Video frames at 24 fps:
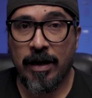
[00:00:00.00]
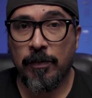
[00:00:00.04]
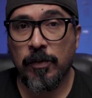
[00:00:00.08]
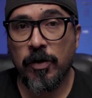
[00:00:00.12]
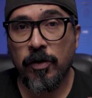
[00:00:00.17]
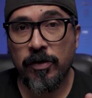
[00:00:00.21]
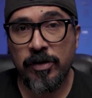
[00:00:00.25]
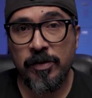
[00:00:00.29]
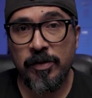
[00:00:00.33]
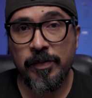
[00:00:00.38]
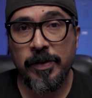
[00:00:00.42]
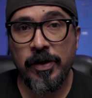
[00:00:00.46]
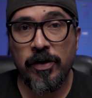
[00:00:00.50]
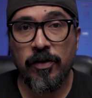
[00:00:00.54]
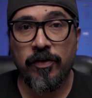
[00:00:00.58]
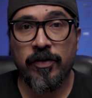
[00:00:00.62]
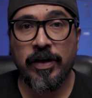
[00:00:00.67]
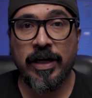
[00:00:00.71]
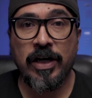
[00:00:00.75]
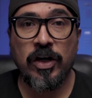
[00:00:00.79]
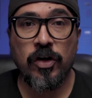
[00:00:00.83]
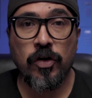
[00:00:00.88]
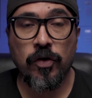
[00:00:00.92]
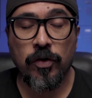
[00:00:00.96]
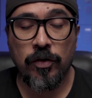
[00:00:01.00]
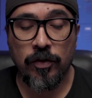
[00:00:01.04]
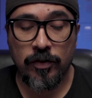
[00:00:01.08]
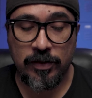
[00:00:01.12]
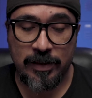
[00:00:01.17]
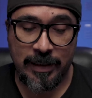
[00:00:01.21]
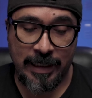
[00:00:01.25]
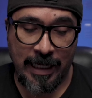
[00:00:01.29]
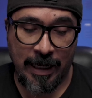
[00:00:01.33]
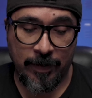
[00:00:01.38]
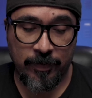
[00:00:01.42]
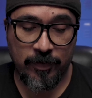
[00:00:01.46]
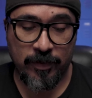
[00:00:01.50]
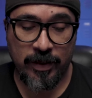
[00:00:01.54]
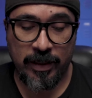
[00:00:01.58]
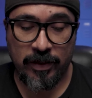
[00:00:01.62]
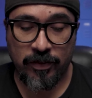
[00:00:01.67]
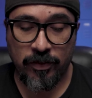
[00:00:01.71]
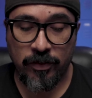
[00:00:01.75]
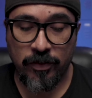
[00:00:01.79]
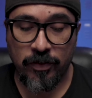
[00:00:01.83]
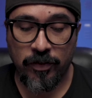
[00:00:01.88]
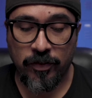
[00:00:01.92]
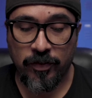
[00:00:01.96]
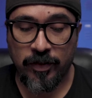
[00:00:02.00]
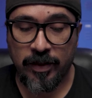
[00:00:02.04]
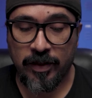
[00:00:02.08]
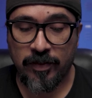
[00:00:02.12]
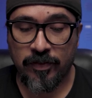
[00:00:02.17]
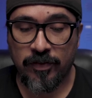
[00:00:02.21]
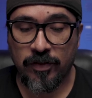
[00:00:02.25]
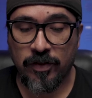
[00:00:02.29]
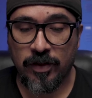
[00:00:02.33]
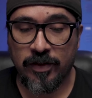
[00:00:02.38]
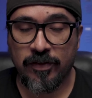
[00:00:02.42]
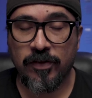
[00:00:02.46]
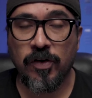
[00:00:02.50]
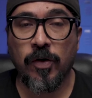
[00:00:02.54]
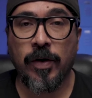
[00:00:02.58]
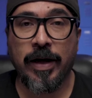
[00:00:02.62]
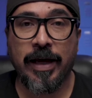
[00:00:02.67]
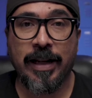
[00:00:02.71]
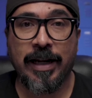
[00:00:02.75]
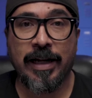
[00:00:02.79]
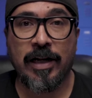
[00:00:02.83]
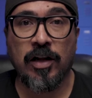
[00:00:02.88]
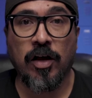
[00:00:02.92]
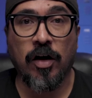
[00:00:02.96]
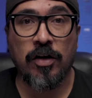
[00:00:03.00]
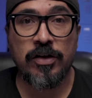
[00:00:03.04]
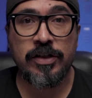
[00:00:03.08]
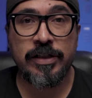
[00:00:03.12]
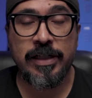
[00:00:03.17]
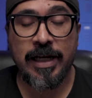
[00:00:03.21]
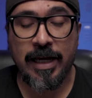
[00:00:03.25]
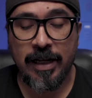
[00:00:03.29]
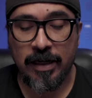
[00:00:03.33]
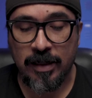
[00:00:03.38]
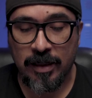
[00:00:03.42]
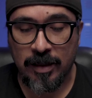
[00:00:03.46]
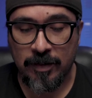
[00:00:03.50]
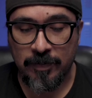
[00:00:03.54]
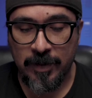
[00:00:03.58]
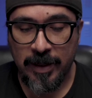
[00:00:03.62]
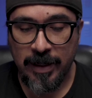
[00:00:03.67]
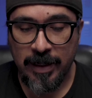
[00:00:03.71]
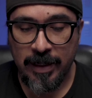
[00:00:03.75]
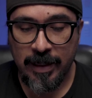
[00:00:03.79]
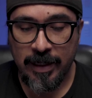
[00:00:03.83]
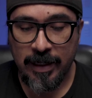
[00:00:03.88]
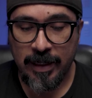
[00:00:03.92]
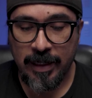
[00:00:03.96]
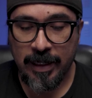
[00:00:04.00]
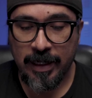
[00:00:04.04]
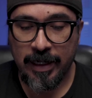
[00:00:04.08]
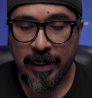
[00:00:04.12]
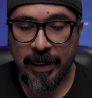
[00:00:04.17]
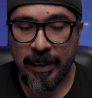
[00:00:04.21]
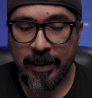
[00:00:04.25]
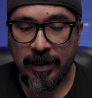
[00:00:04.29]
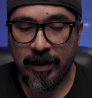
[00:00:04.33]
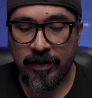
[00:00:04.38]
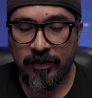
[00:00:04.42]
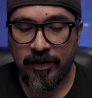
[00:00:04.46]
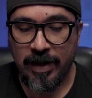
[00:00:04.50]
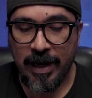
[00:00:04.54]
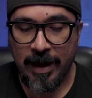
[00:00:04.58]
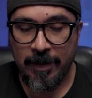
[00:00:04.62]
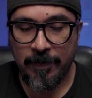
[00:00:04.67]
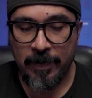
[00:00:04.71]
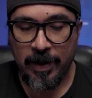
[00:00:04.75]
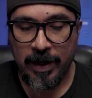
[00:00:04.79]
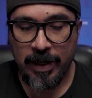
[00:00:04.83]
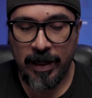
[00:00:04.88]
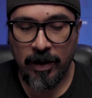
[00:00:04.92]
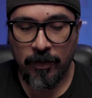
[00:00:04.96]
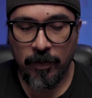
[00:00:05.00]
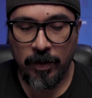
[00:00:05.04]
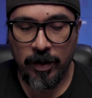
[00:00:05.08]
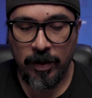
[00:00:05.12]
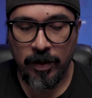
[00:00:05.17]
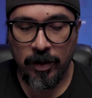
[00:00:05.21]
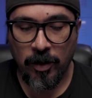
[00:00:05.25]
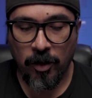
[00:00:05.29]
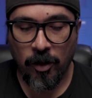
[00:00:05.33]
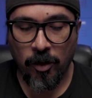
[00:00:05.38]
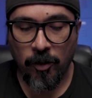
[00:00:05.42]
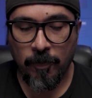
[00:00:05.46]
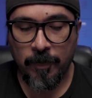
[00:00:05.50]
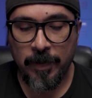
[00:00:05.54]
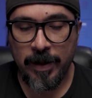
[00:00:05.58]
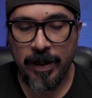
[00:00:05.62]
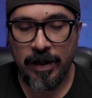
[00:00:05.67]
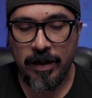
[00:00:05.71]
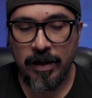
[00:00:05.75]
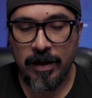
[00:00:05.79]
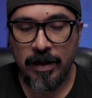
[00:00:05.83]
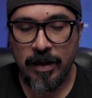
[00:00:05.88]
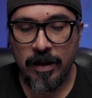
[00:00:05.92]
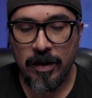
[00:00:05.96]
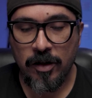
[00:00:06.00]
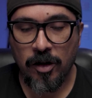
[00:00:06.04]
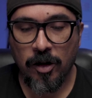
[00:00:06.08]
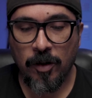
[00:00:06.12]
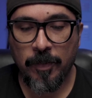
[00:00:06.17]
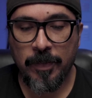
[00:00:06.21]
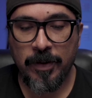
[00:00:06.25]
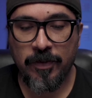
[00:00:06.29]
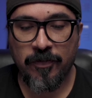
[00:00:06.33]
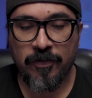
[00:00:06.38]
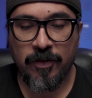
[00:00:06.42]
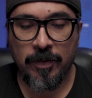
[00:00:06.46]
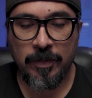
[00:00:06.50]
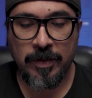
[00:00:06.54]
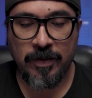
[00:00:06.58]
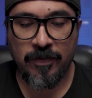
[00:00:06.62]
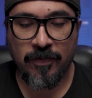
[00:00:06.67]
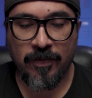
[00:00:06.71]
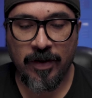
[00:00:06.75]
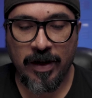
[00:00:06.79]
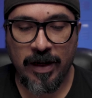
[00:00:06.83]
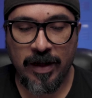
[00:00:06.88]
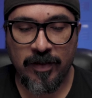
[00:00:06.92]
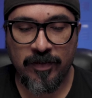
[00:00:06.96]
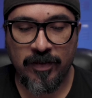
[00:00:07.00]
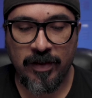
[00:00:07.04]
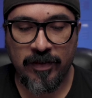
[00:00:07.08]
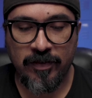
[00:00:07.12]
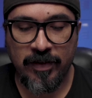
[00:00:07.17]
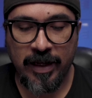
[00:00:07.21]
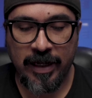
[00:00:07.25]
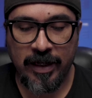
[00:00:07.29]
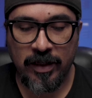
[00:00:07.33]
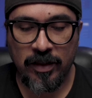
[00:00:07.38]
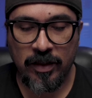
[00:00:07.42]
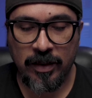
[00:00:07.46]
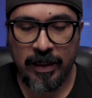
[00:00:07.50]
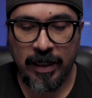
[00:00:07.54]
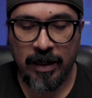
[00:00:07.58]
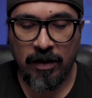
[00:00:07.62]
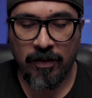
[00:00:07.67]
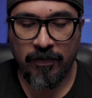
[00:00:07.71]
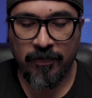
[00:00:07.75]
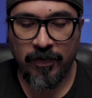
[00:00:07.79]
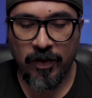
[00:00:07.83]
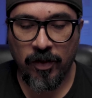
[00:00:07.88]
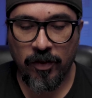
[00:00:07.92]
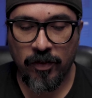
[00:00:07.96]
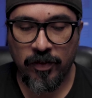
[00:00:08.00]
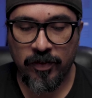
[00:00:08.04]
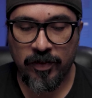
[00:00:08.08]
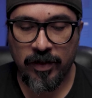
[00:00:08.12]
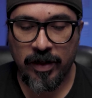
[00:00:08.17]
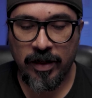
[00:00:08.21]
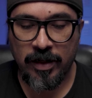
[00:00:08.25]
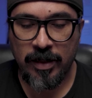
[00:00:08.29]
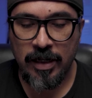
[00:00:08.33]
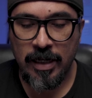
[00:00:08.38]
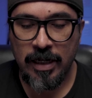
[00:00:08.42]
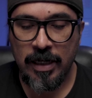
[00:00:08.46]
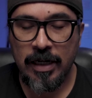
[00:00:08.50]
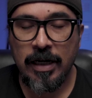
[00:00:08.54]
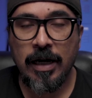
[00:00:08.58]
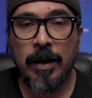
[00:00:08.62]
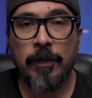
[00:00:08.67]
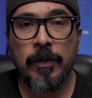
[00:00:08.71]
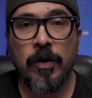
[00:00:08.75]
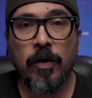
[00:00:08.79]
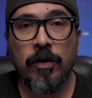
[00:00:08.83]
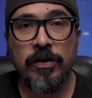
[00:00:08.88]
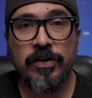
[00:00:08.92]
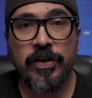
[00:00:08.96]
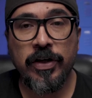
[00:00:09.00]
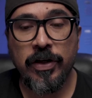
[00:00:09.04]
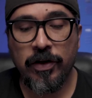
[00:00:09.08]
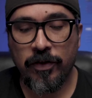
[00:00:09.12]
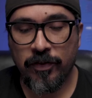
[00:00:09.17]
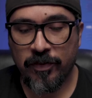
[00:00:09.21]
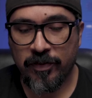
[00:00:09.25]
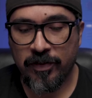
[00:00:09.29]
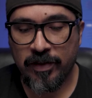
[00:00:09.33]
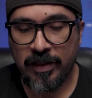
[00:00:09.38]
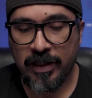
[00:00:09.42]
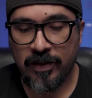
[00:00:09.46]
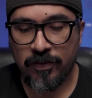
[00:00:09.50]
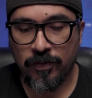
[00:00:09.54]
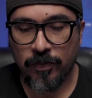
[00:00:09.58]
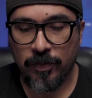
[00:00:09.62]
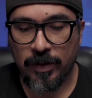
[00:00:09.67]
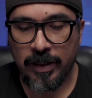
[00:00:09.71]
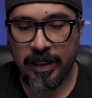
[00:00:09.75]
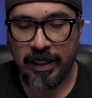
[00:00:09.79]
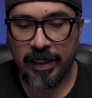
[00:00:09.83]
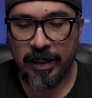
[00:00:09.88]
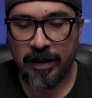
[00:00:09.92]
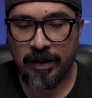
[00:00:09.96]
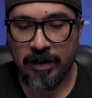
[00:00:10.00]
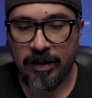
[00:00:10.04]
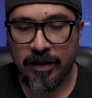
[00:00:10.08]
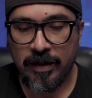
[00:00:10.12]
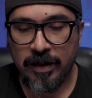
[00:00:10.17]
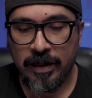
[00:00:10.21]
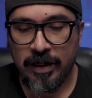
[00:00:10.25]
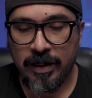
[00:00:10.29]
I'm going to be using Google Snapseed to do this, so let's go ahead and launch that up and tap anywhere to open from device. Let's take a look at our photos here. I'm going to use this one here.